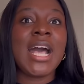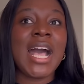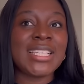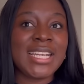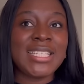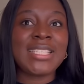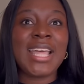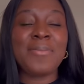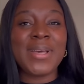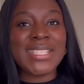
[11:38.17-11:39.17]
As at this
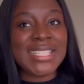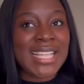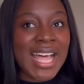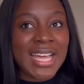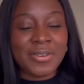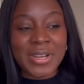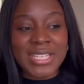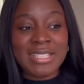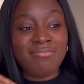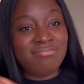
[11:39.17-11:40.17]
time, my sister had
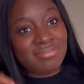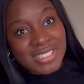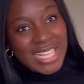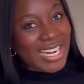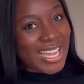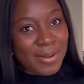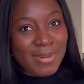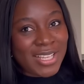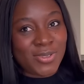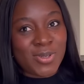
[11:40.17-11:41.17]
already started her,
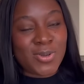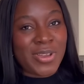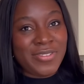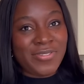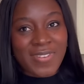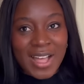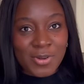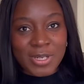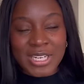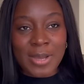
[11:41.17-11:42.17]
like she was already far
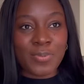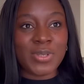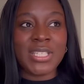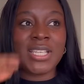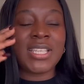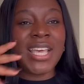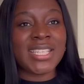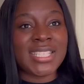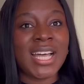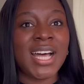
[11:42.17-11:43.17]
gone in her process.
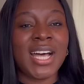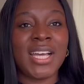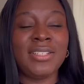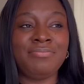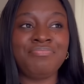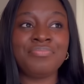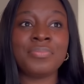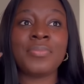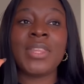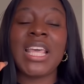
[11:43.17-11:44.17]
Esther and
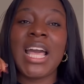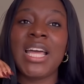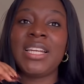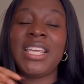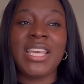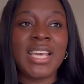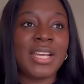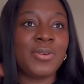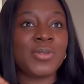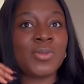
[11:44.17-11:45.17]
and Kay
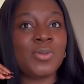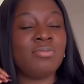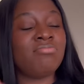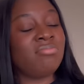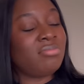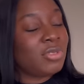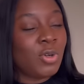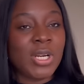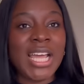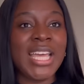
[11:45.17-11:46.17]
had also
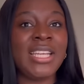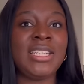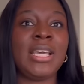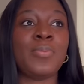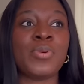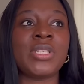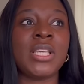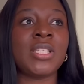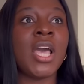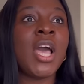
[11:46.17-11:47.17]
gone ahead in their
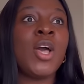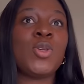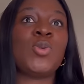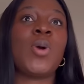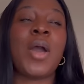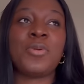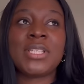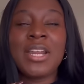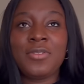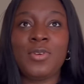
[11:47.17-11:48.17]
process. So I was
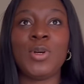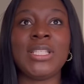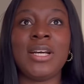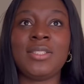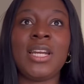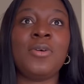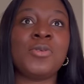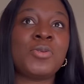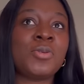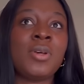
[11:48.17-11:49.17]
kind of locked out, and I
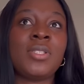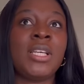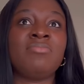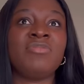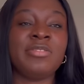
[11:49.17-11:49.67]
was I was like,